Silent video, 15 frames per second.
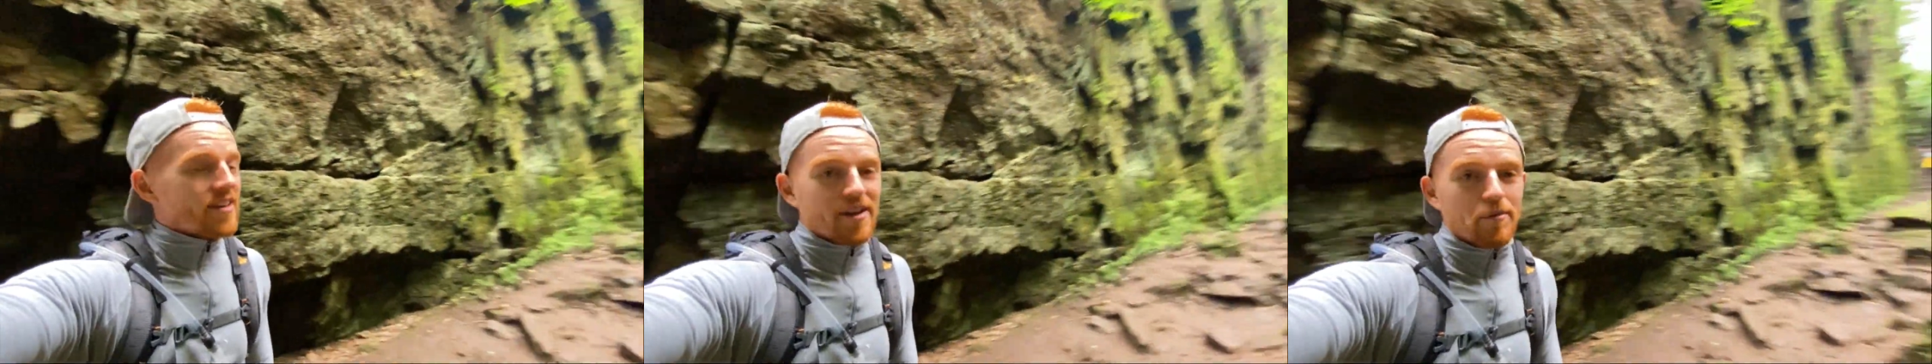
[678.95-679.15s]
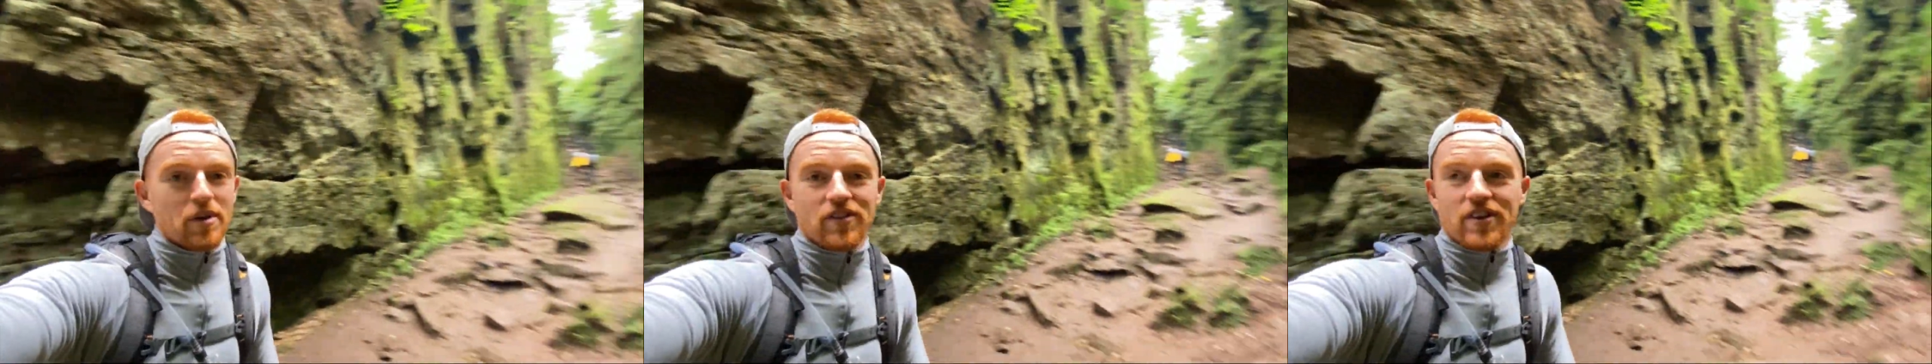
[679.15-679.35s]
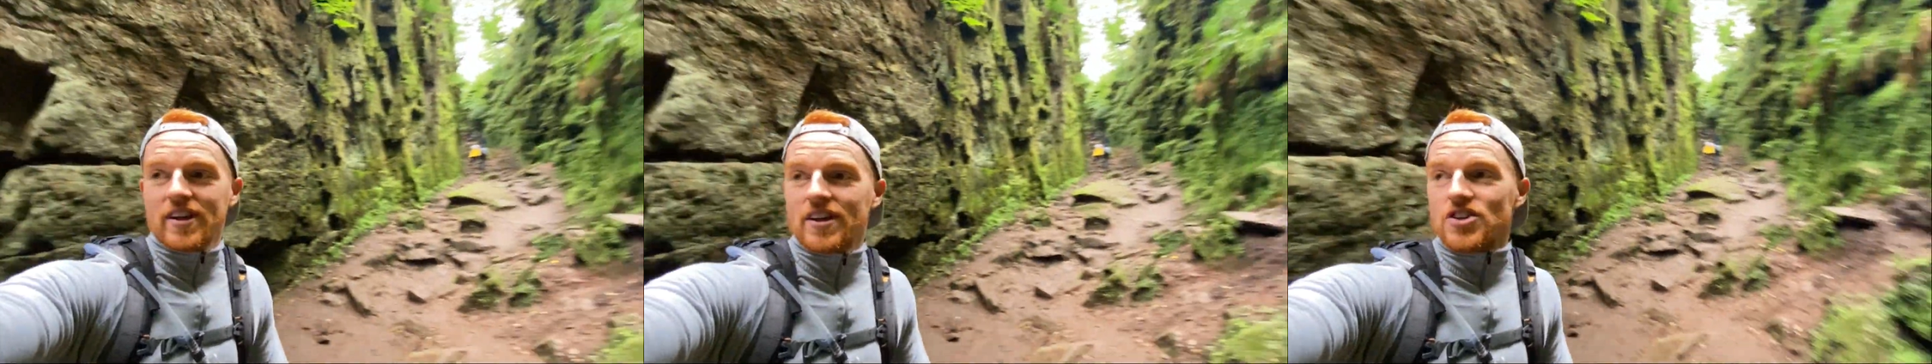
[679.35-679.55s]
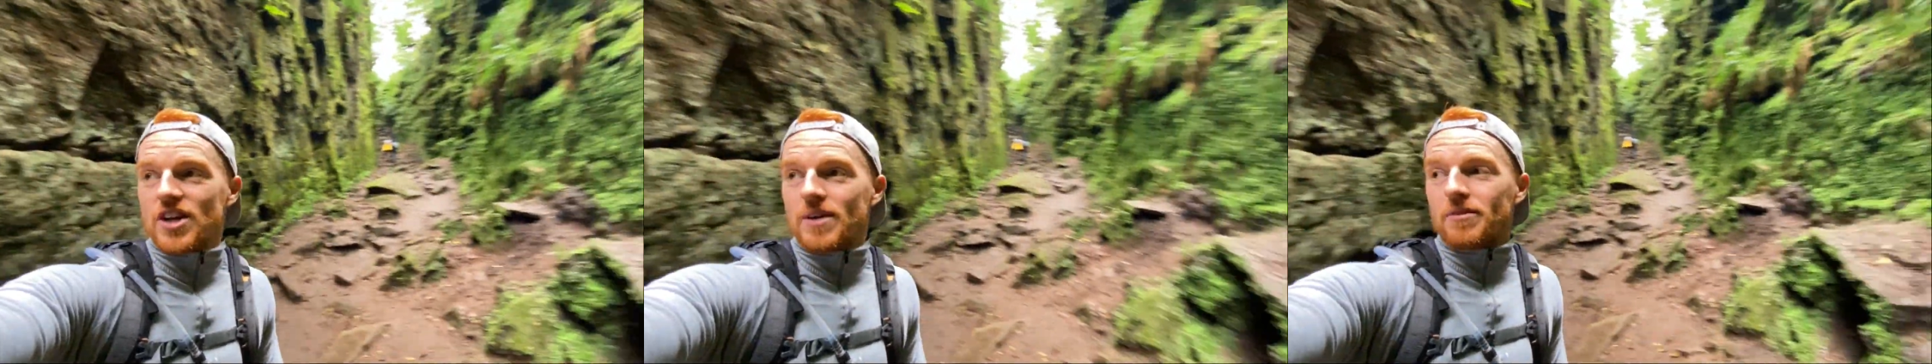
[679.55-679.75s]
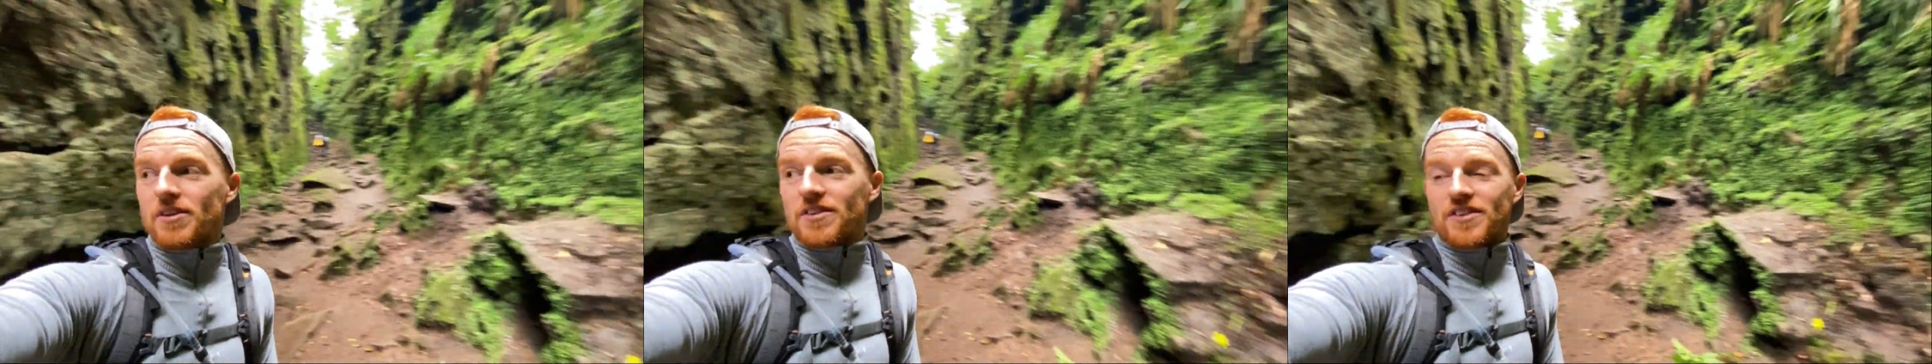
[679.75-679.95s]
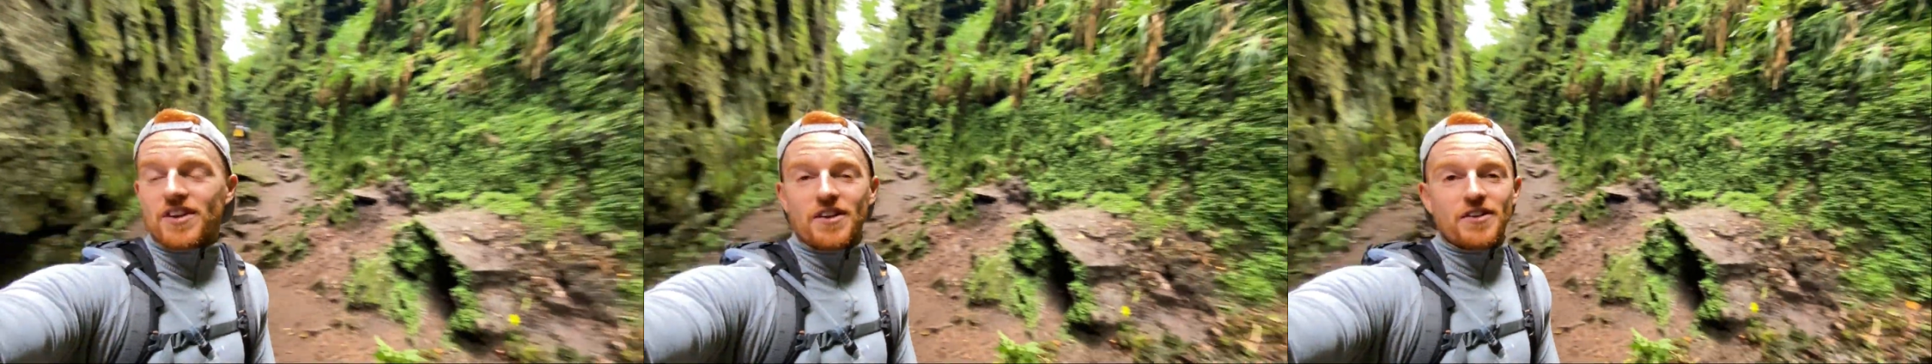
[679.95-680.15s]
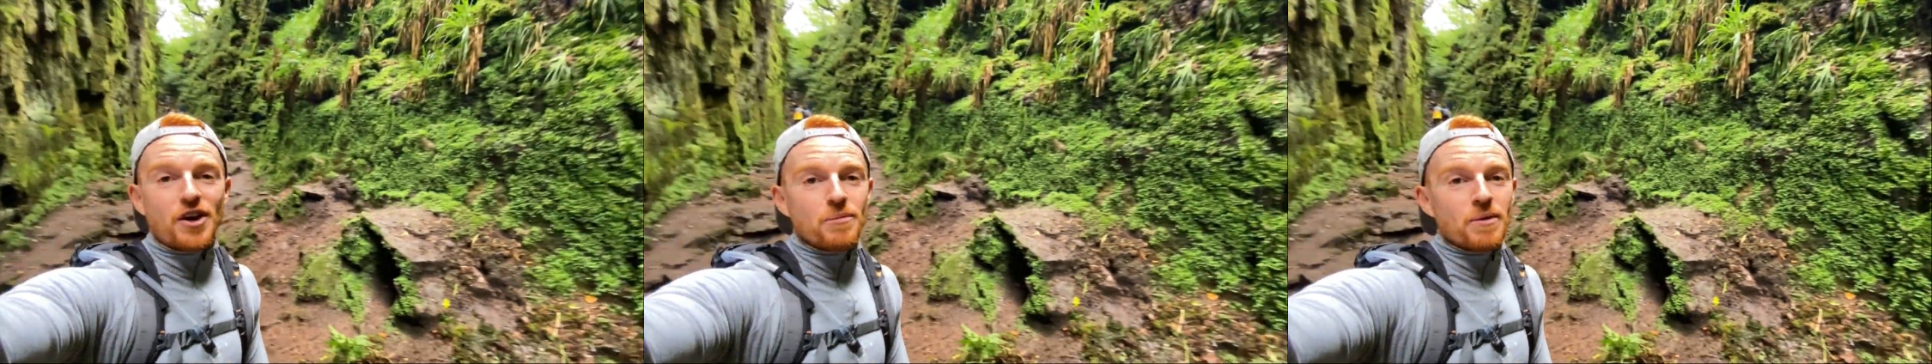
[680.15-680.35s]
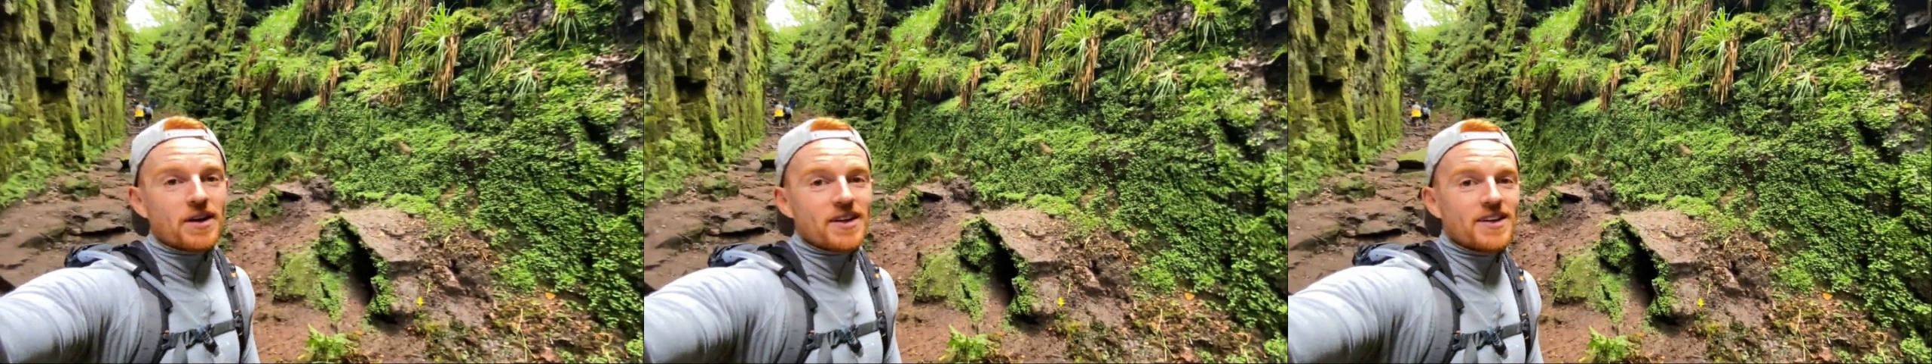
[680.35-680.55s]
a bit of a hidden gem this if you don't know
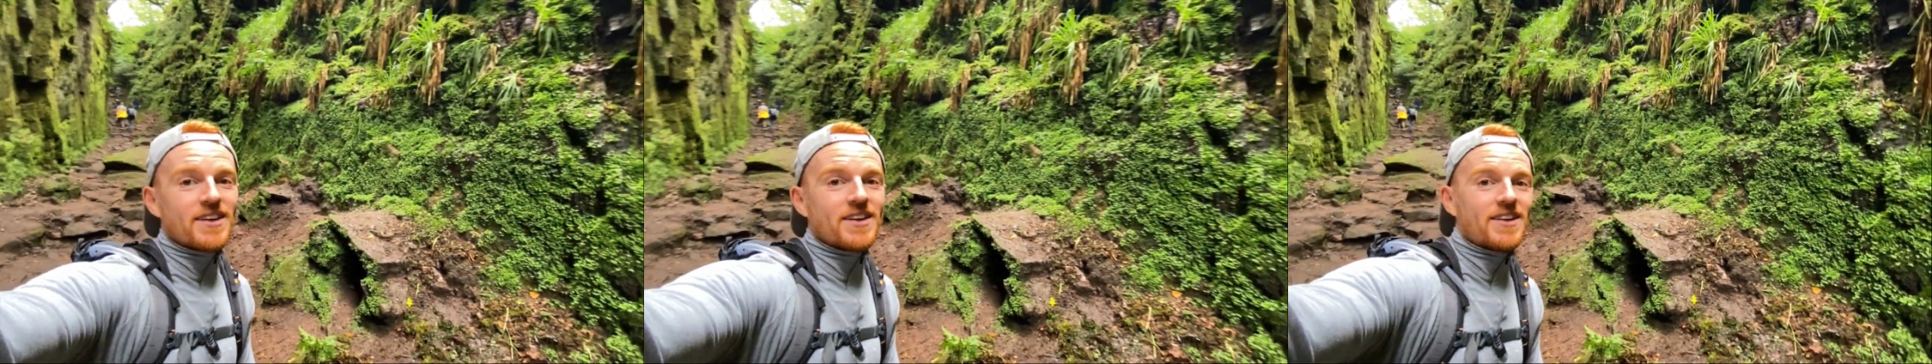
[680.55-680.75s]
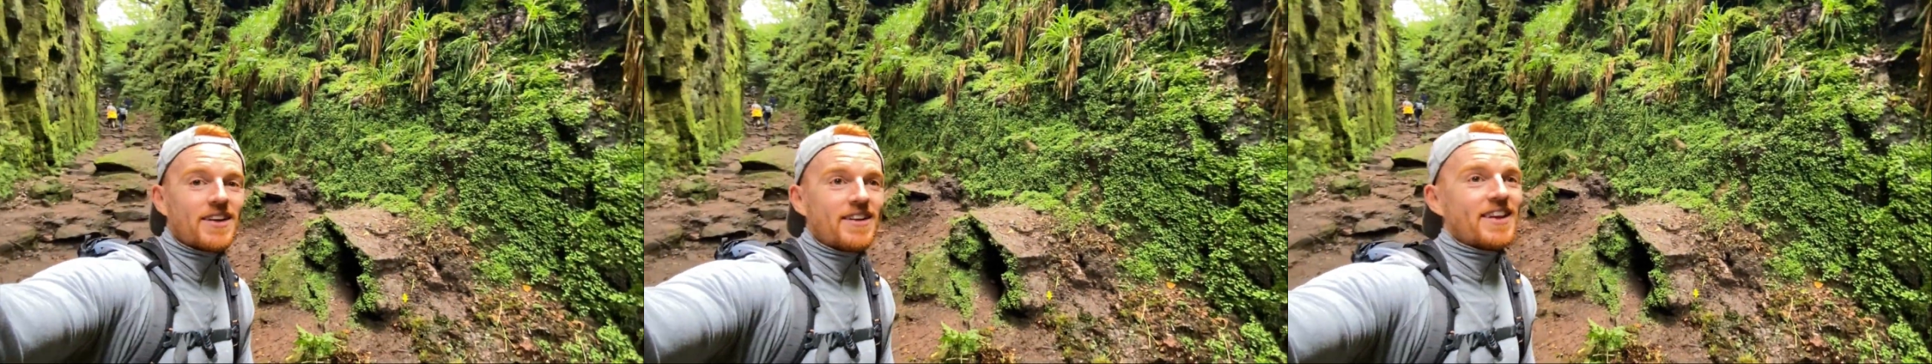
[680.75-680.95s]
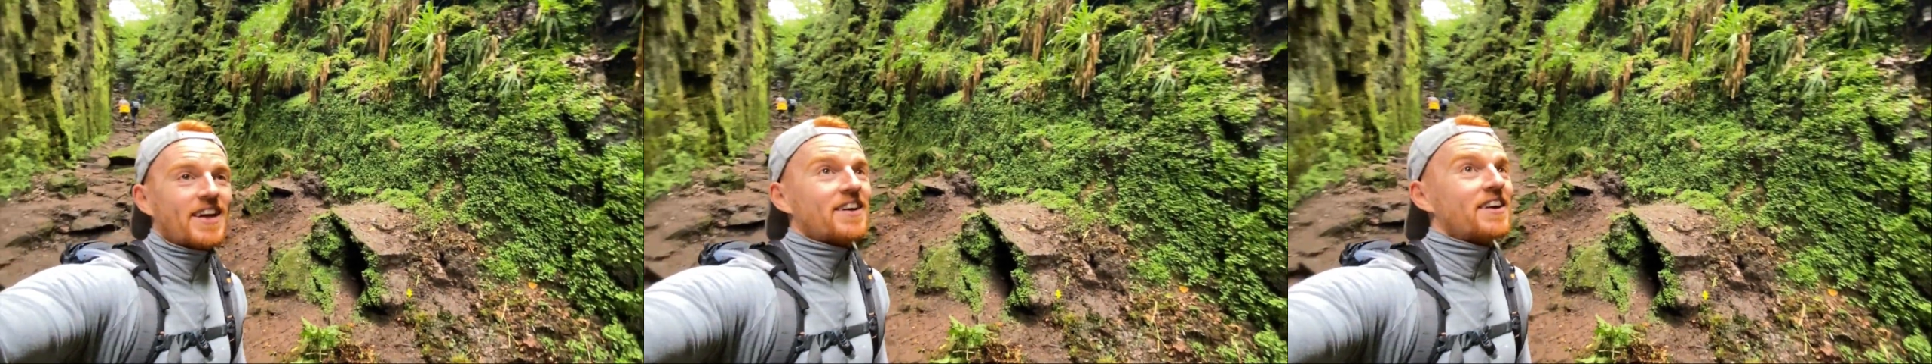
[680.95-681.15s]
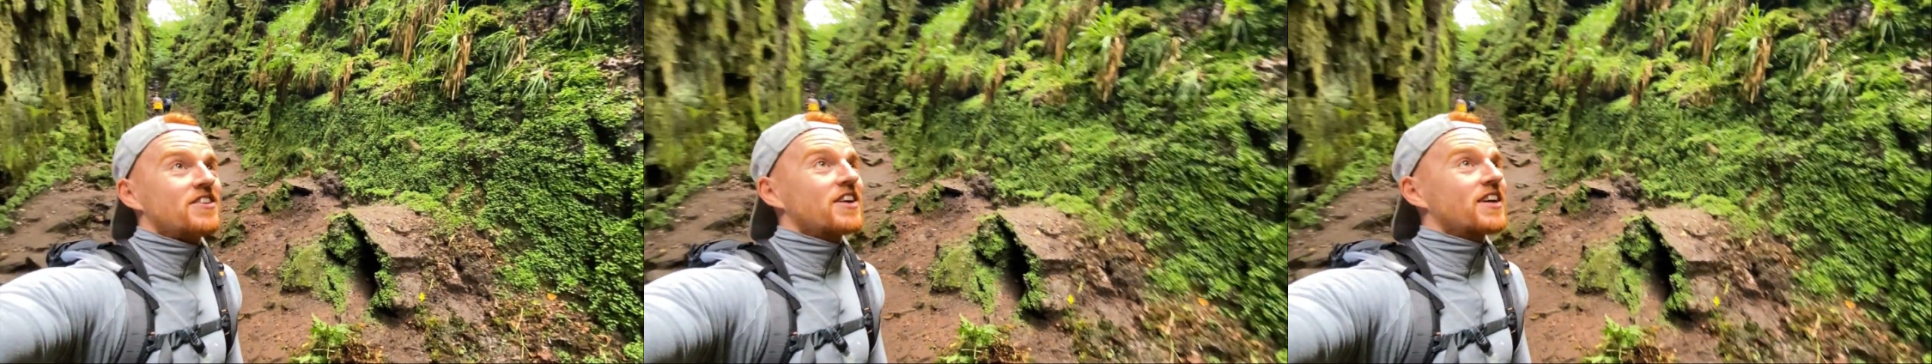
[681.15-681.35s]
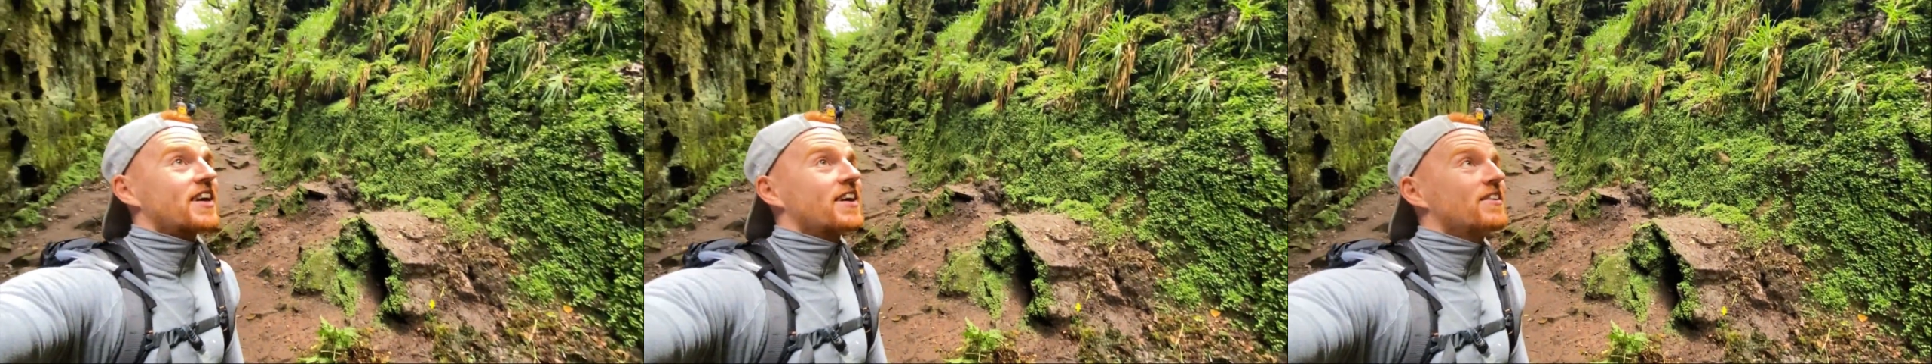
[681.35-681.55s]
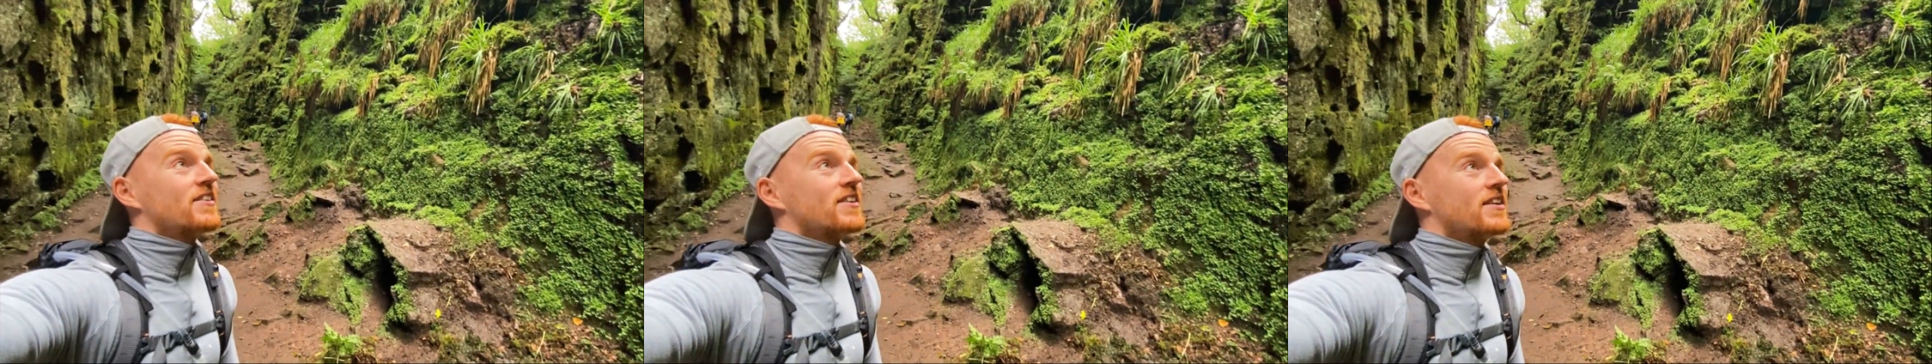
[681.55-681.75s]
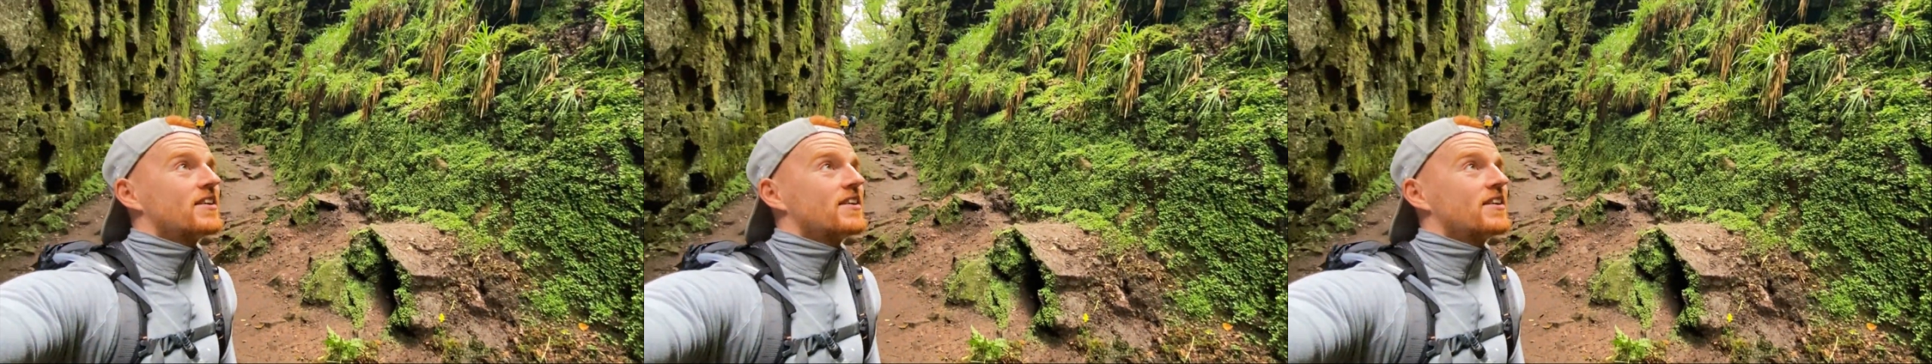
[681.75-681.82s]
about it. Get down here, check it out.